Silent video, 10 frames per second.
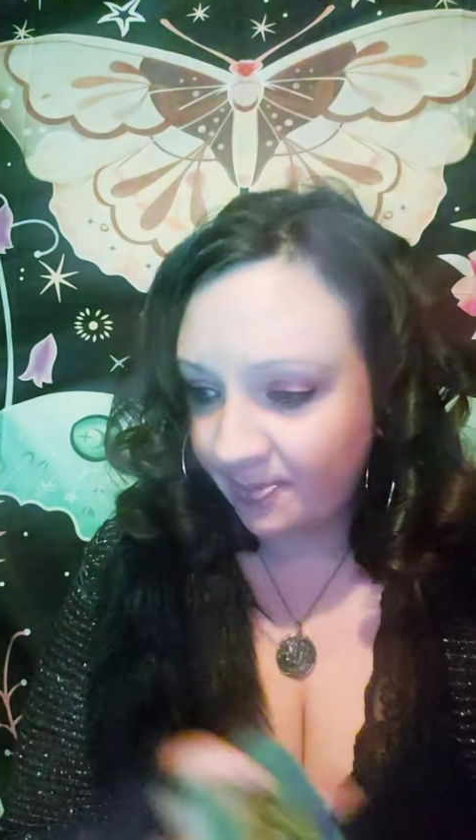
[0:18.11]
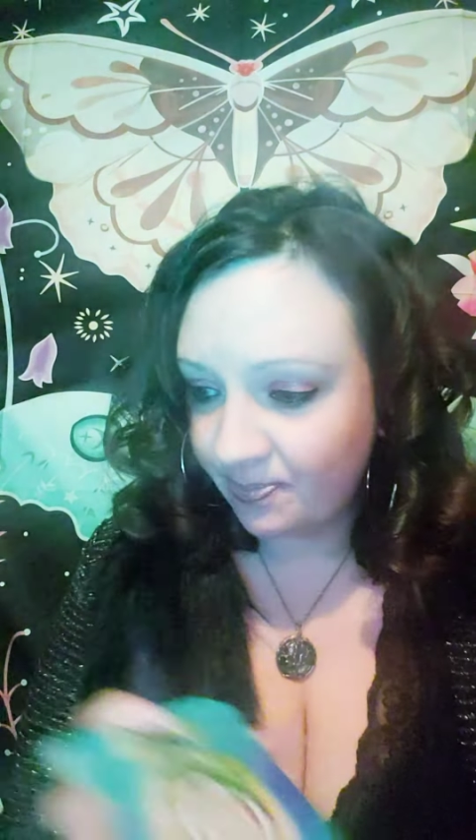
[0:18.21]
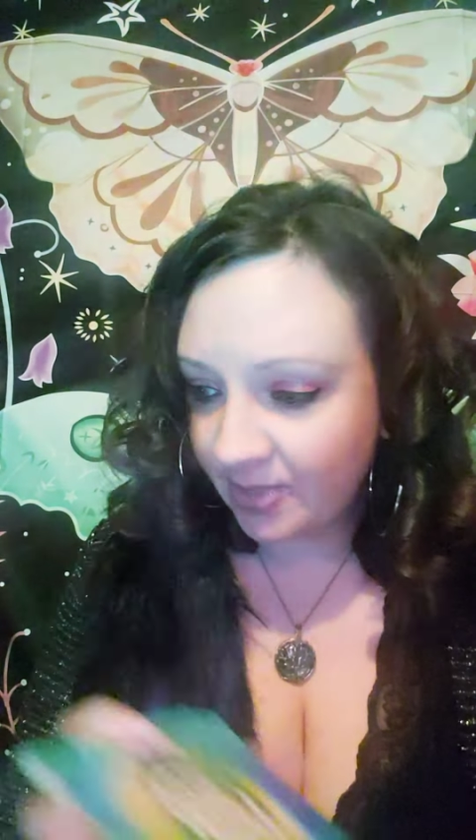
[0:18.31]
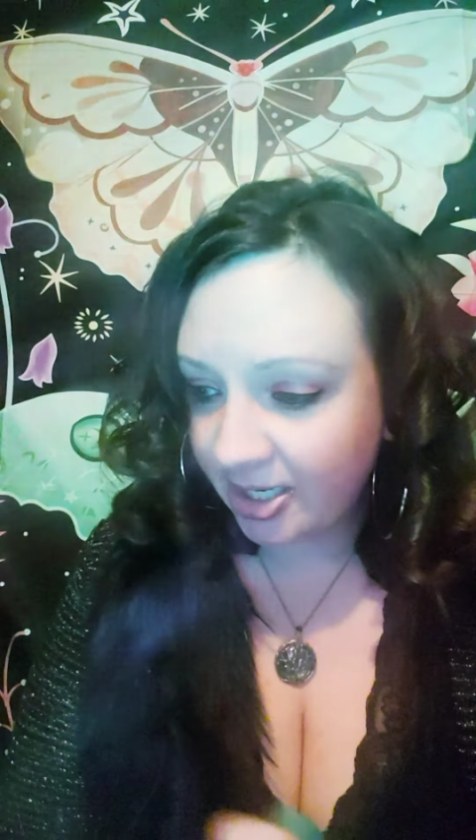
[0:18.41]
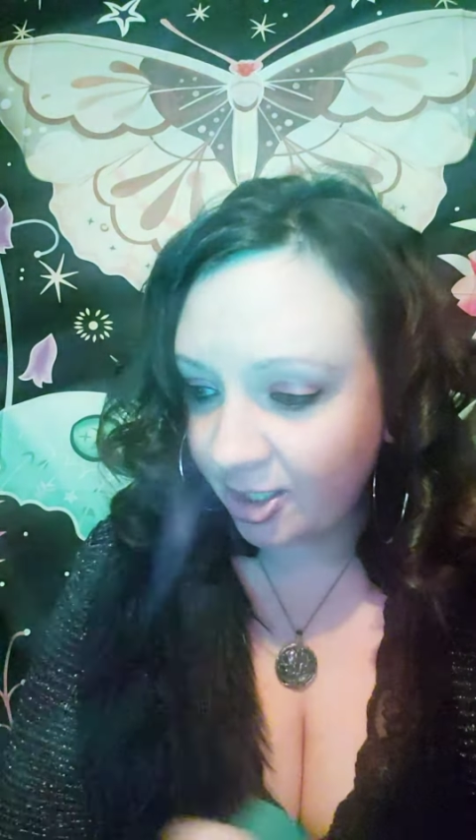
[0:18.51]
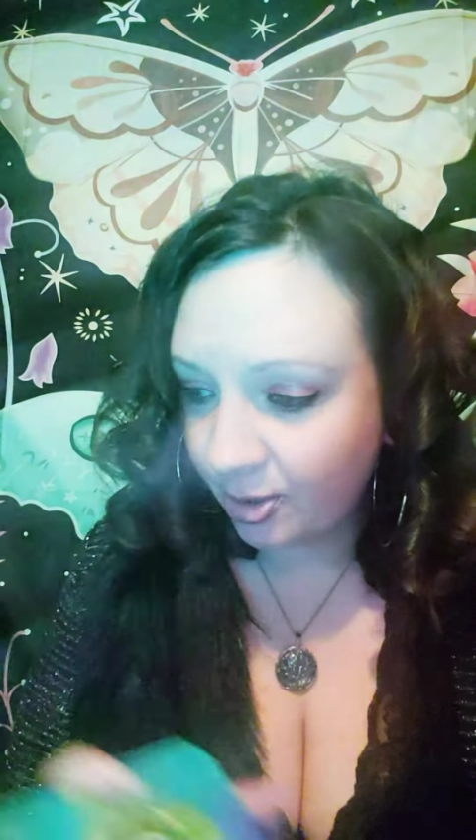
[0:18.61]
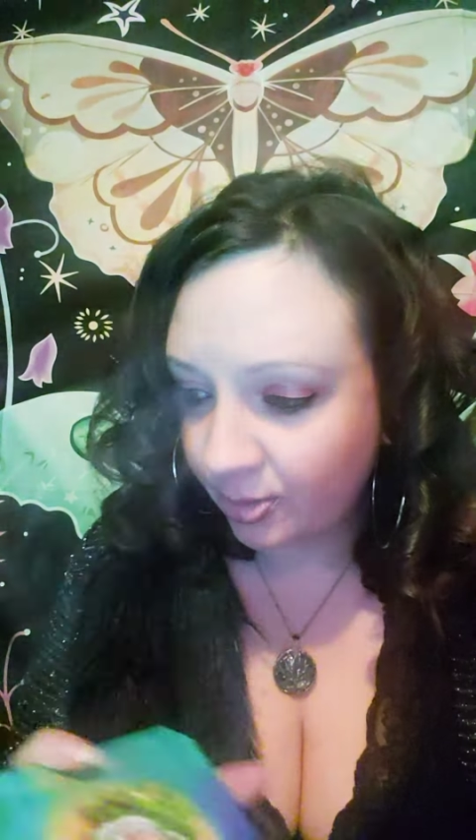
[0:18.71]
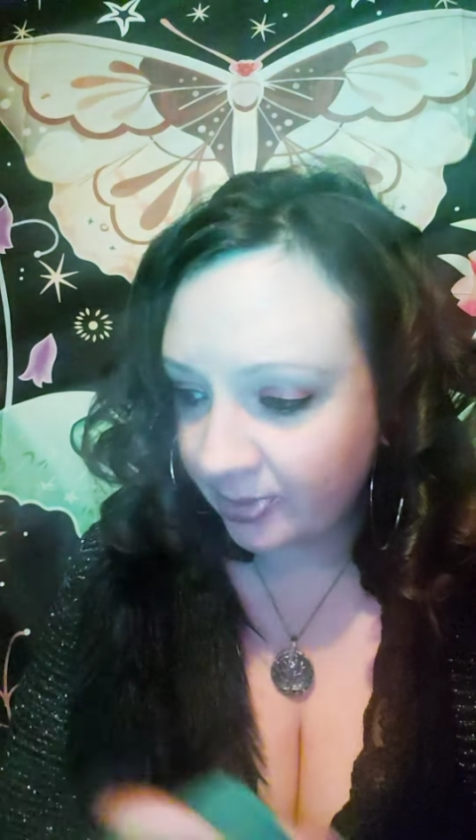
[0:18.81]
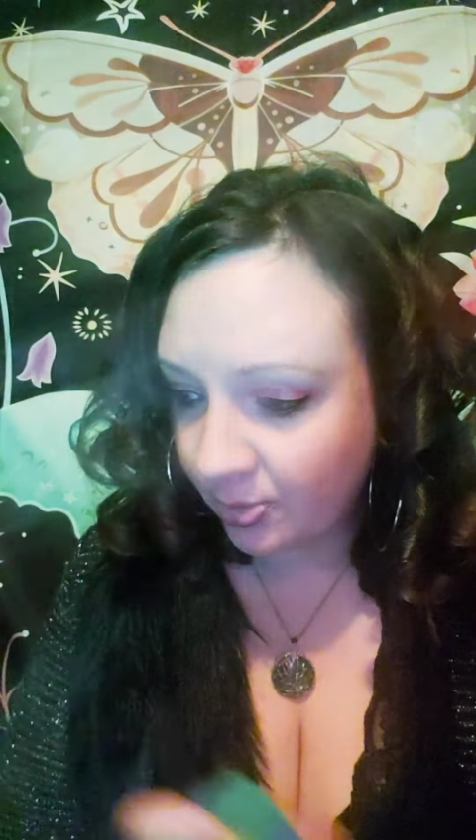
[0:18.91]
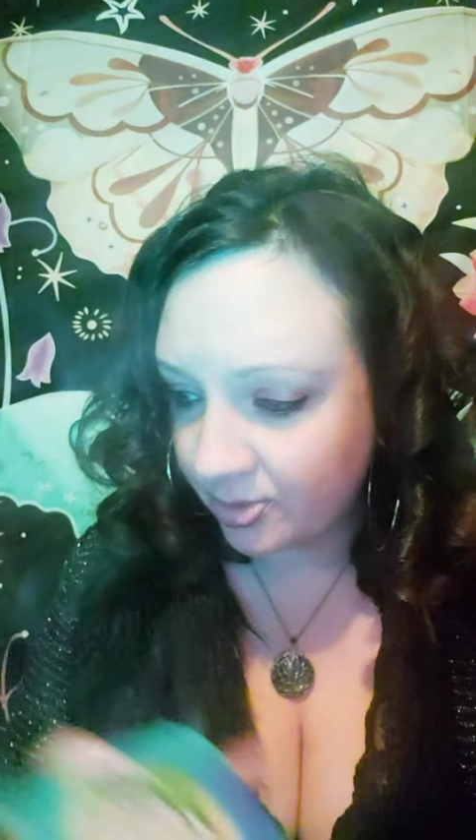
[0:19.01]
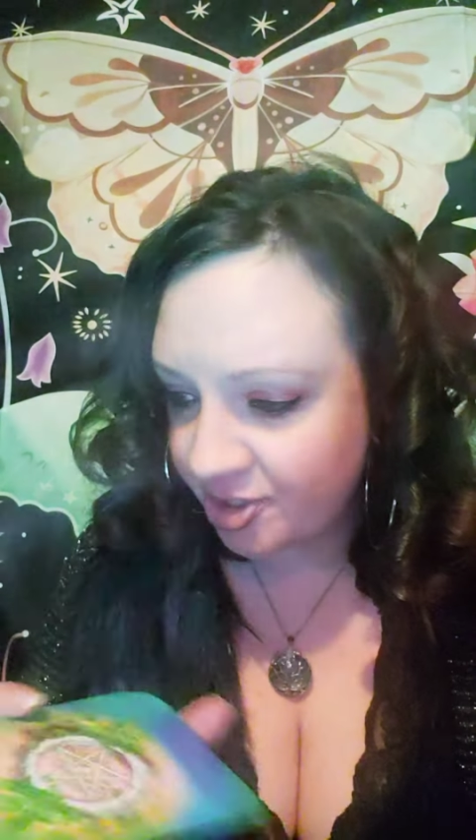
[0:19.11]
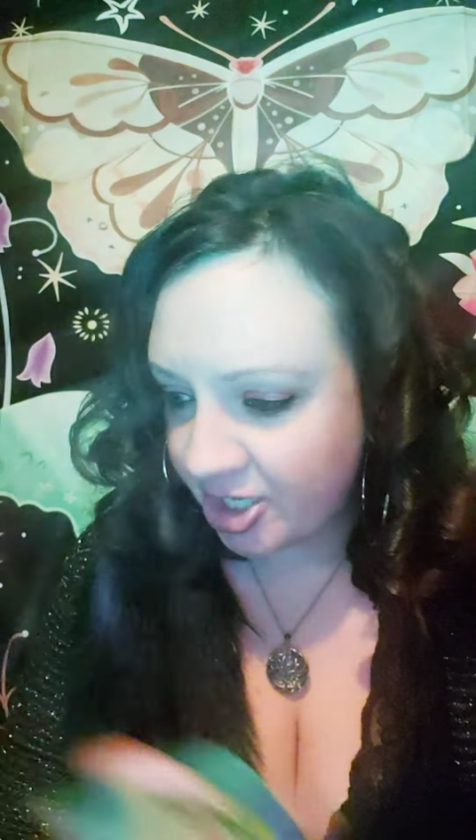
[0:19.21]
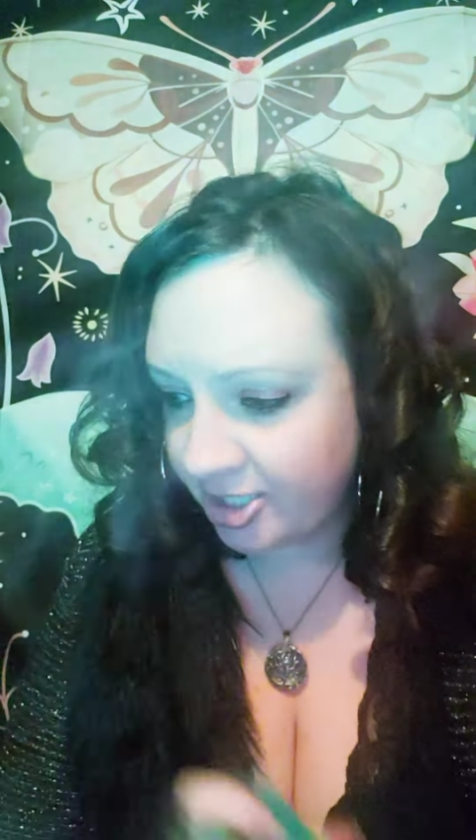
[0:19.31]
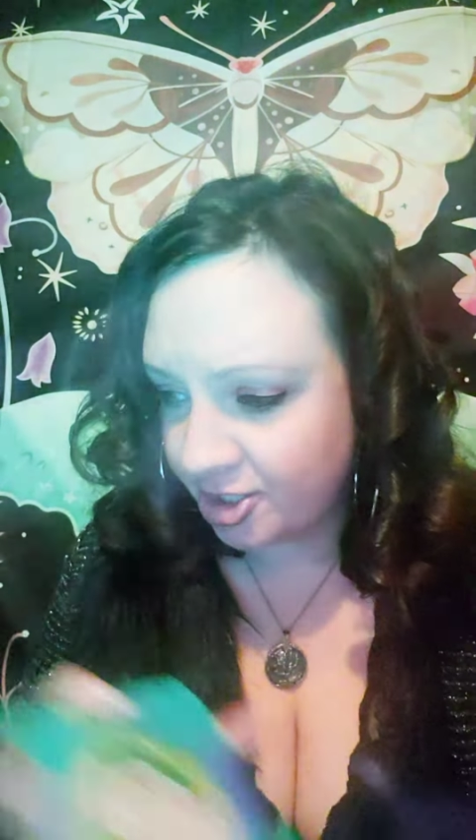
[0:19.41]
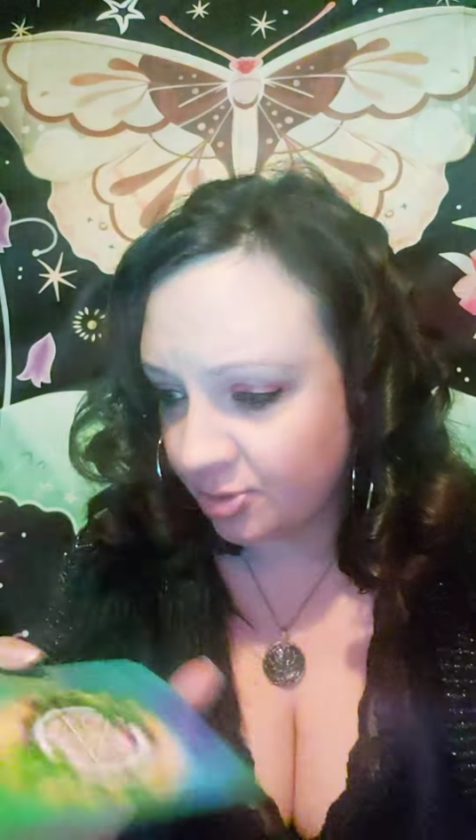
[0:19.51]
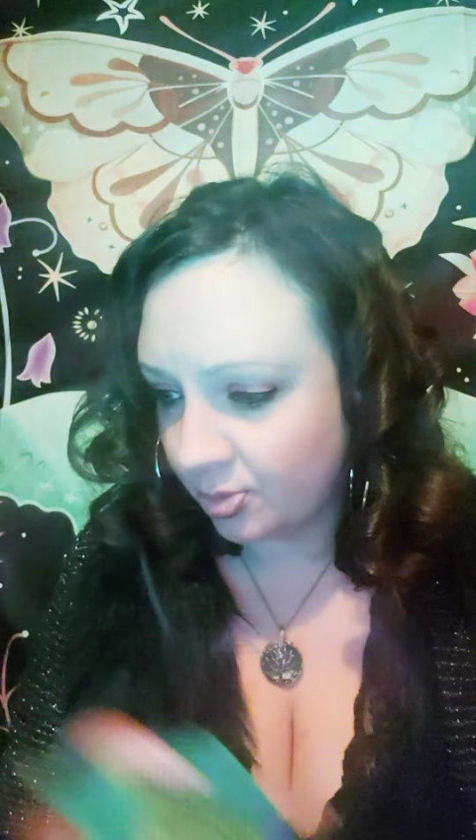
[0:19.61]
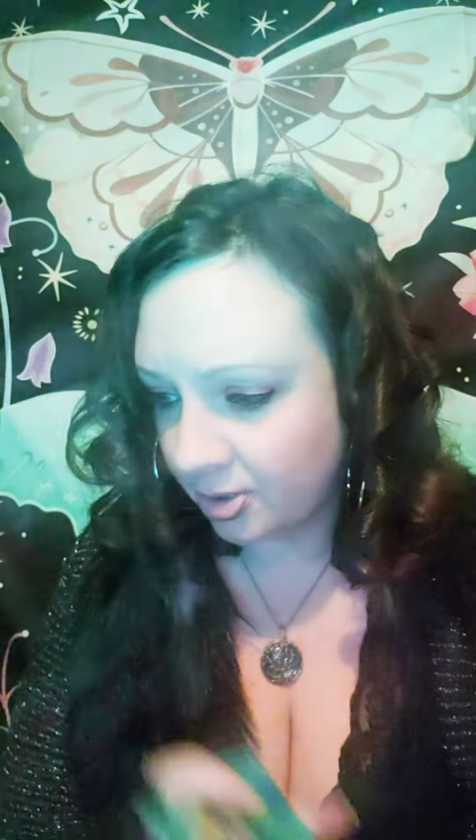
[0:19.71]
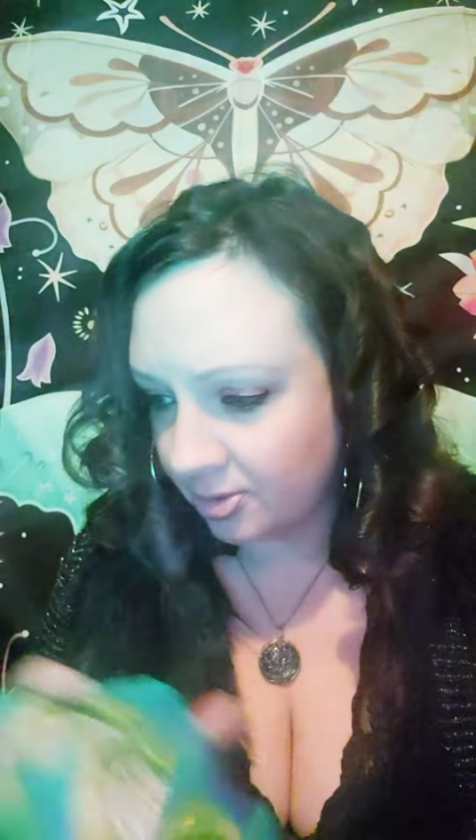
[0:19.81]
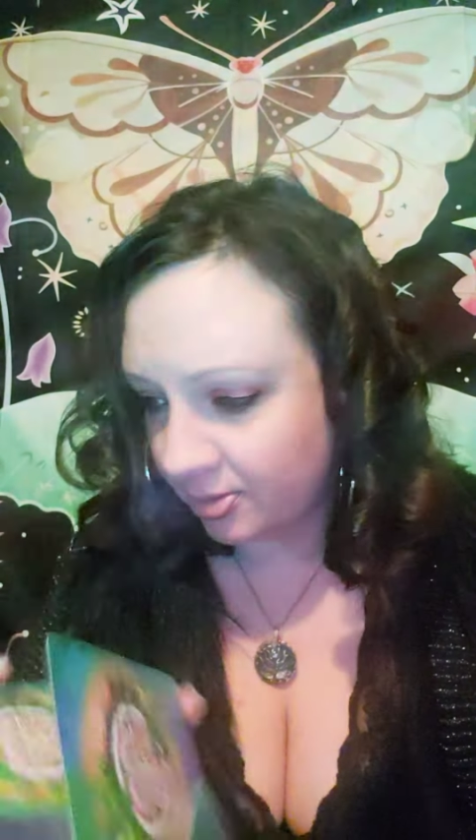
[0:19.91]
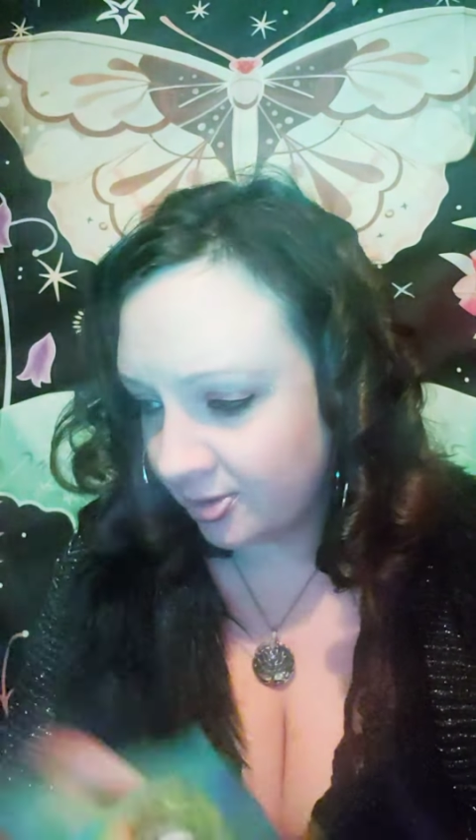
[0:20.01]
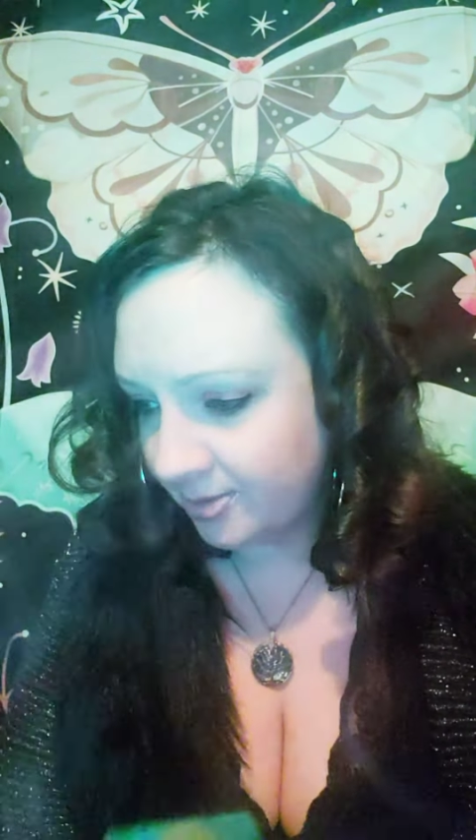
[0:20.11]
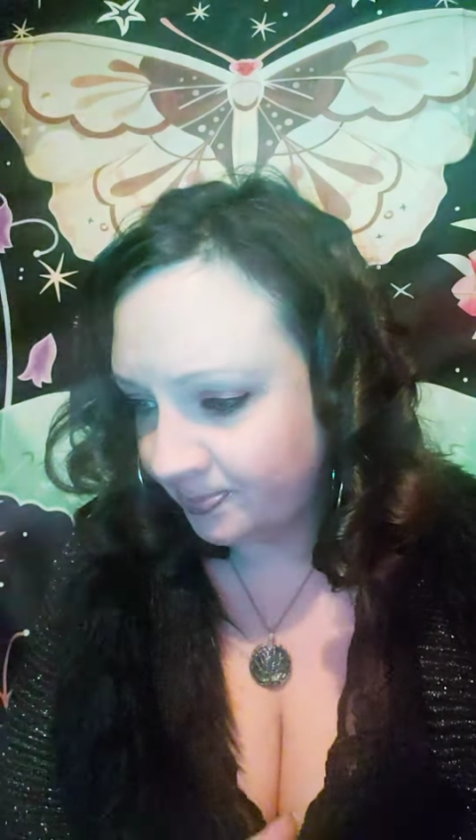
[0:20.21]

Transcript: They do. They want to change your world.